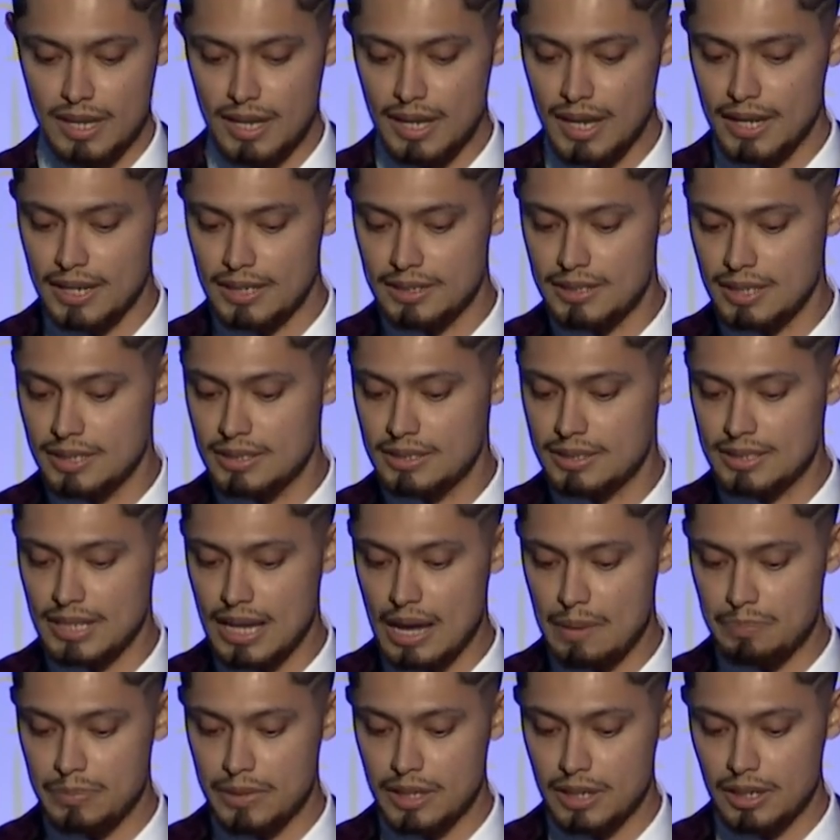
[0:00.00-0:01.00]
And it didn't
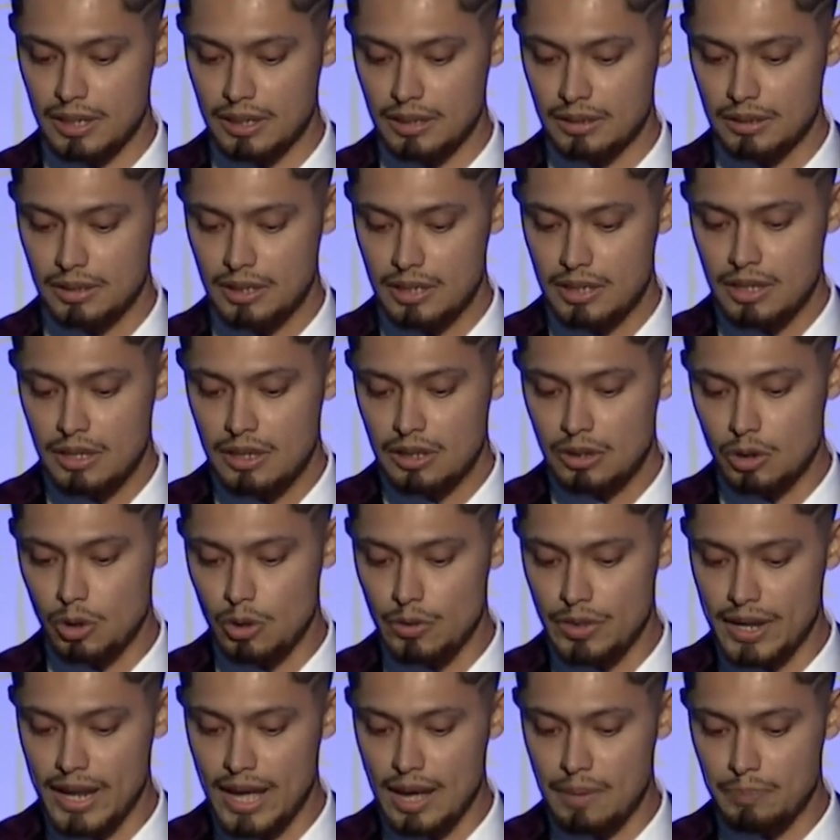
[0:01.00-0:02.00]
stop there.
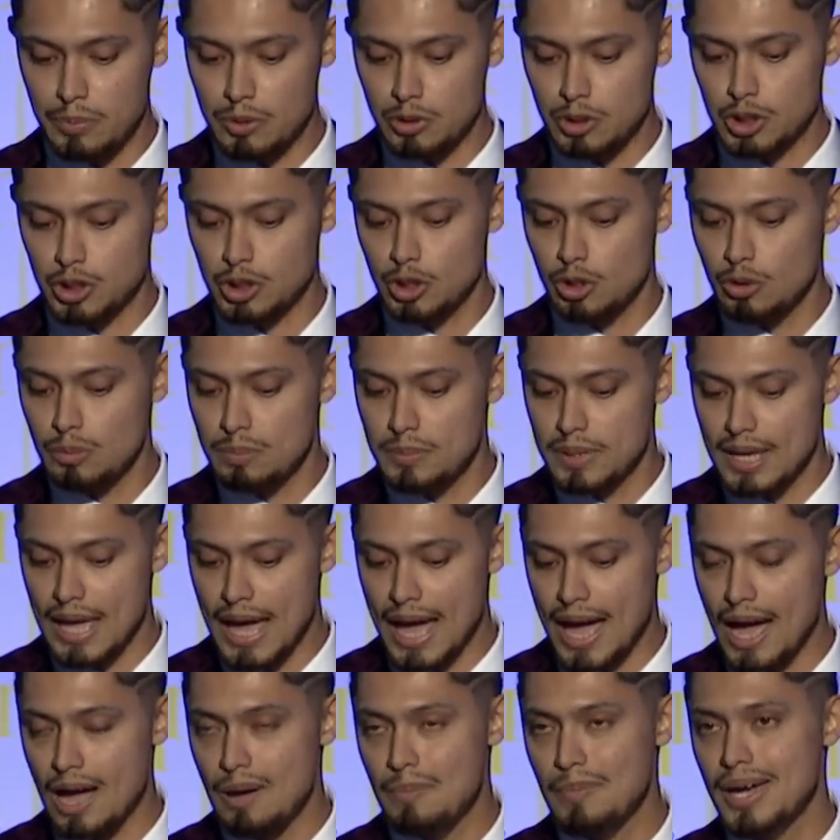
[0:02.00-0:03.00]
Golden Apple showed me
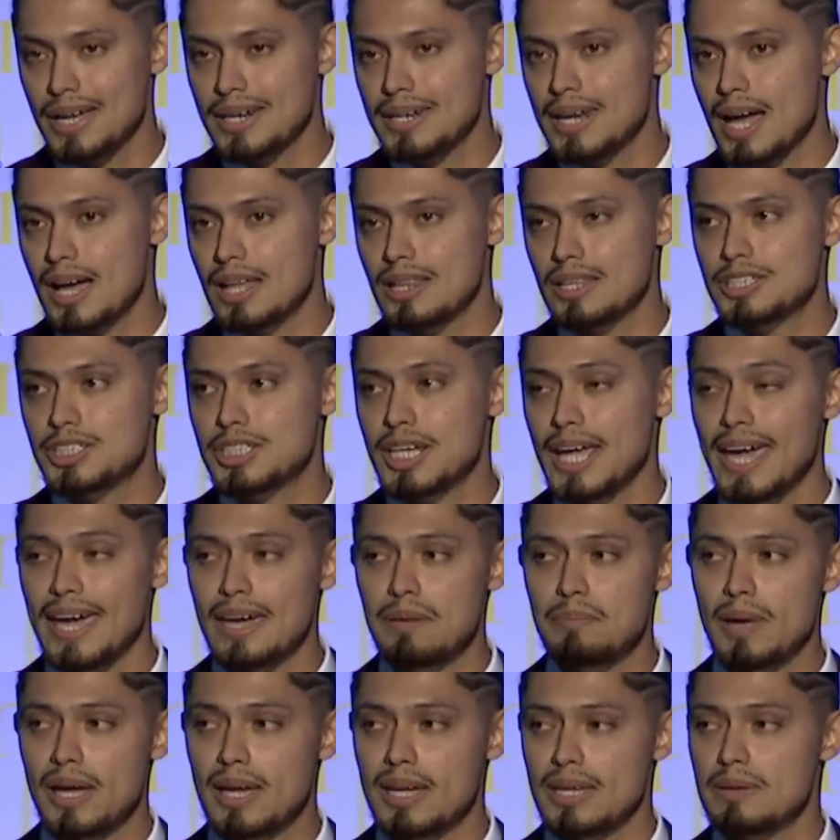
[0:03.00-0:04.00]
how my knowledge
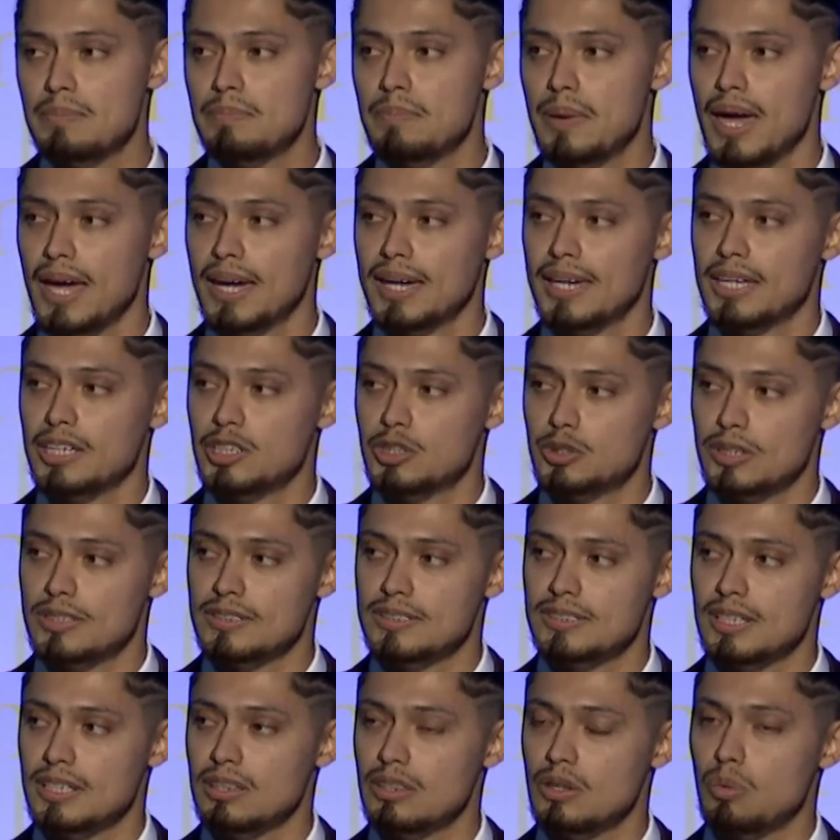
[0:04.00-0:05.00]
and my impact can
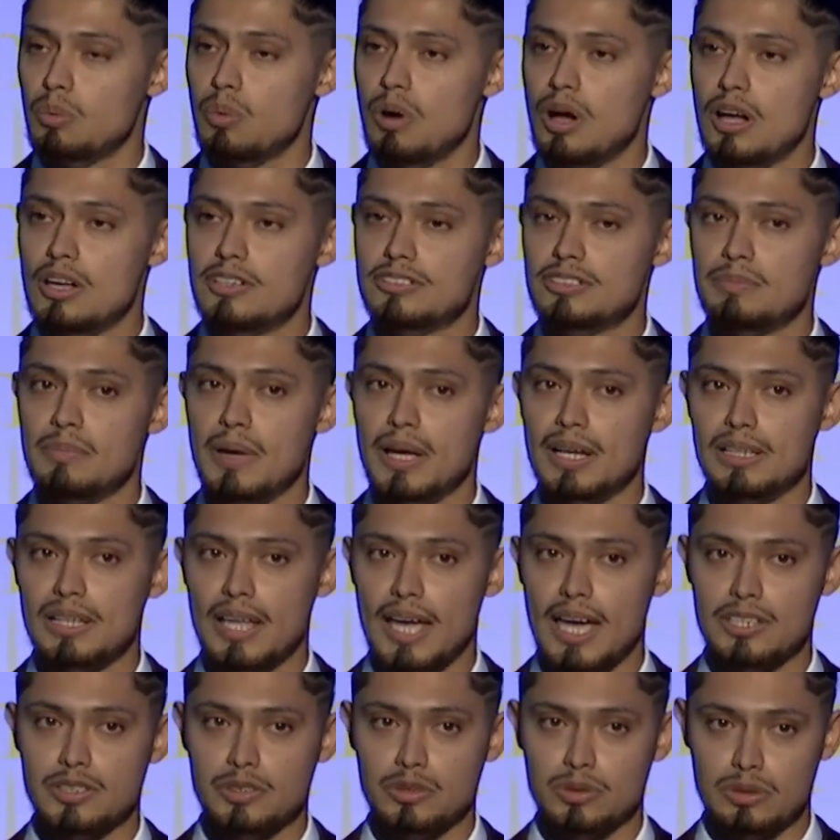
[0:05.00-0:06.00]
transcend the walls of my
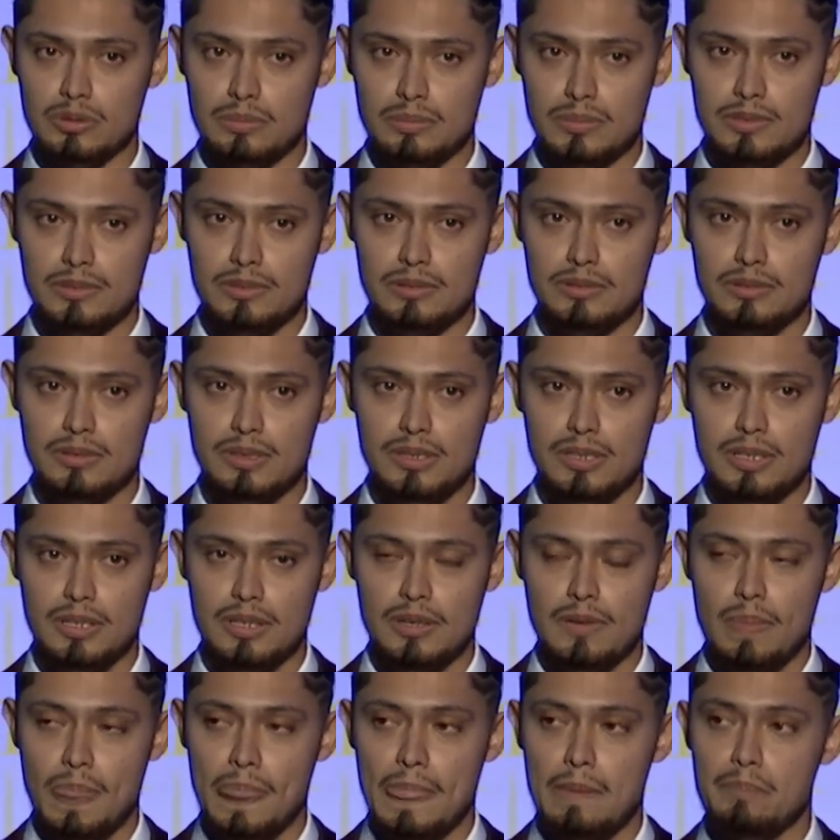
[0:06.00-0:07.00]
classrooms.
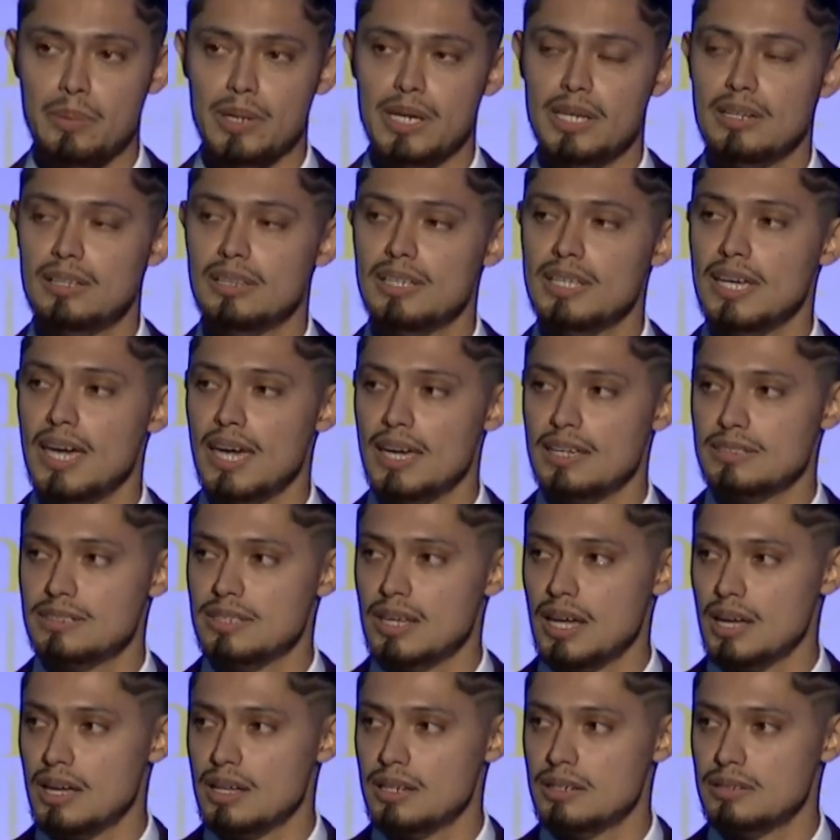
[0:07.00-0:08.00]
Being a
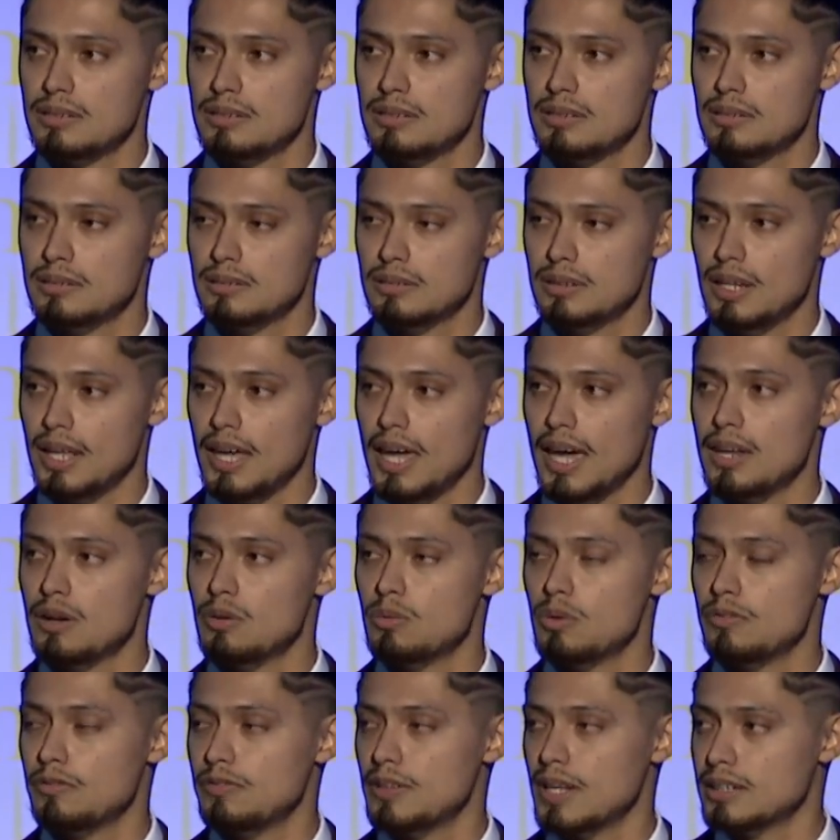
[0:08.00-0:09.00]
liaison and a
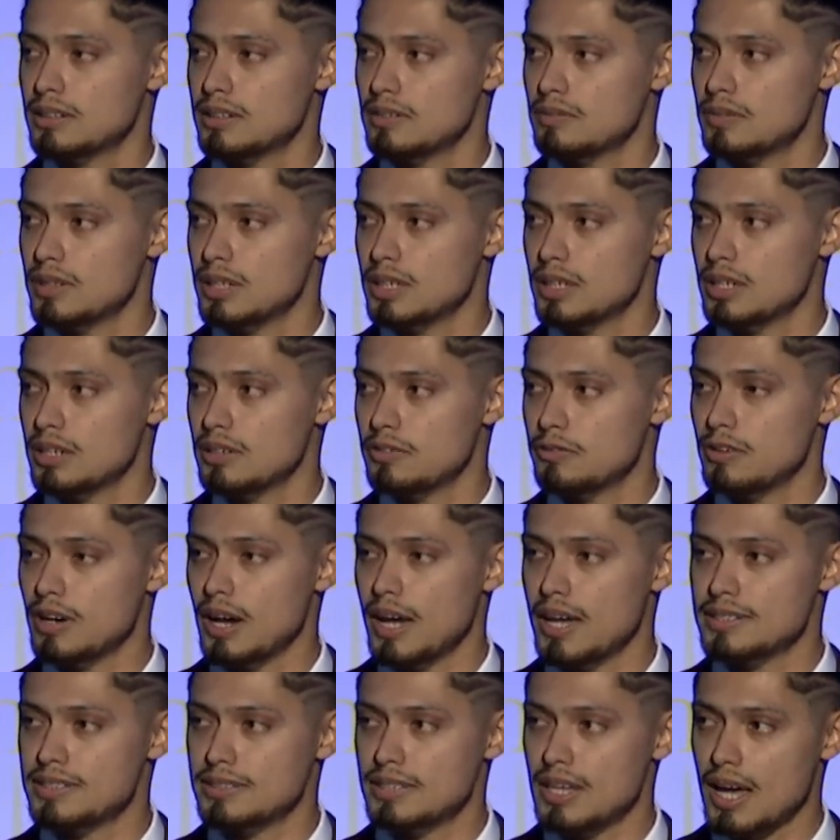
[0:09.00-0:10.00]
reflective leader for
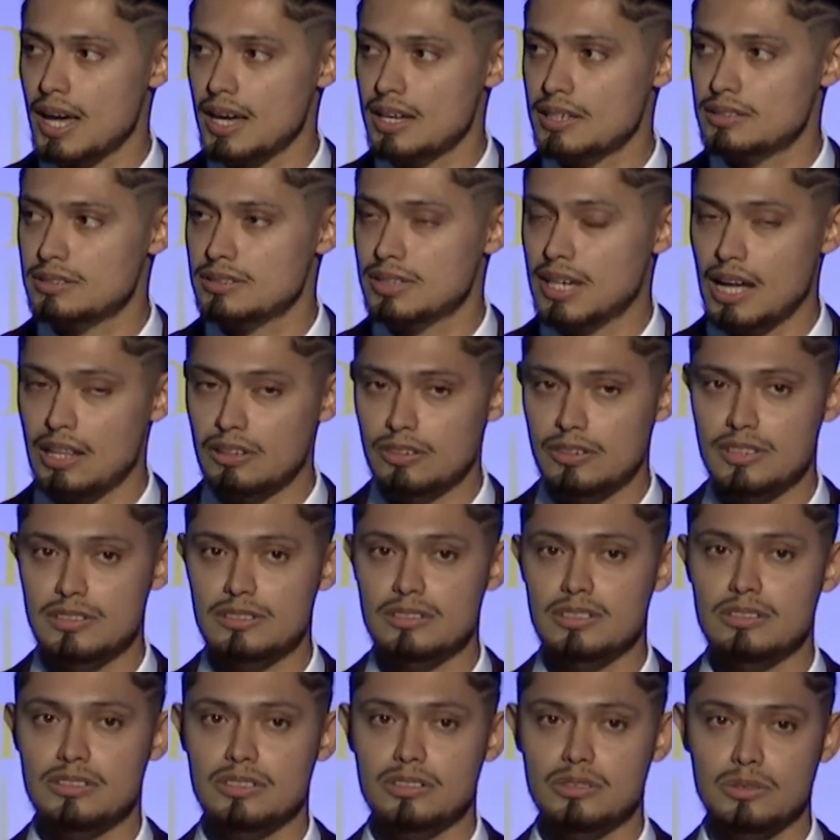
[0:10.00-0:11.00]
SIs, Scholar
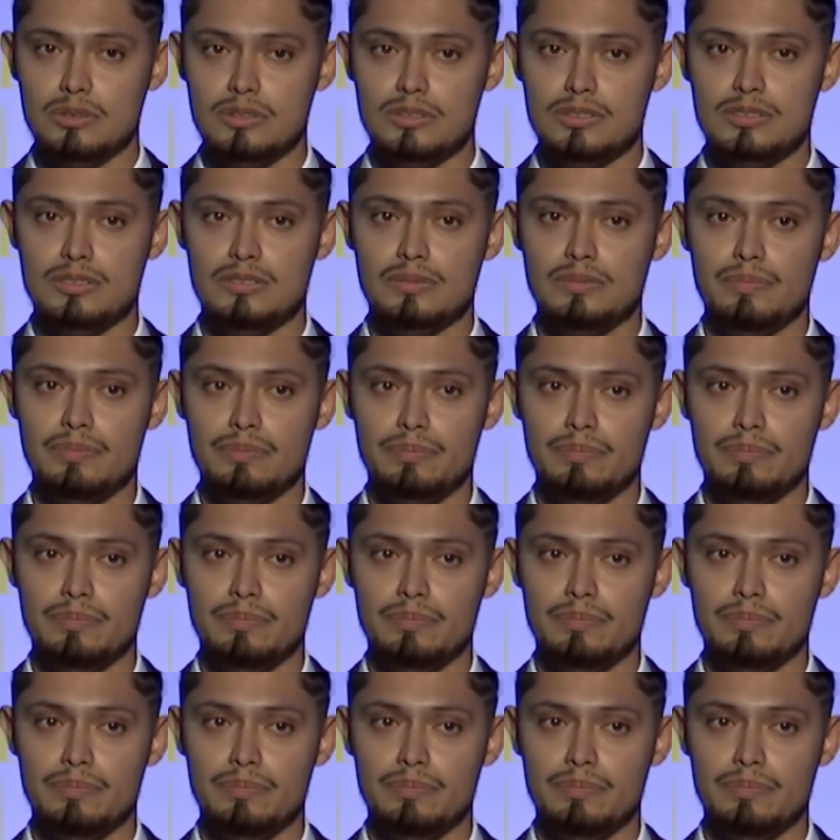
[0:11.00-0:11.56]
Institutes,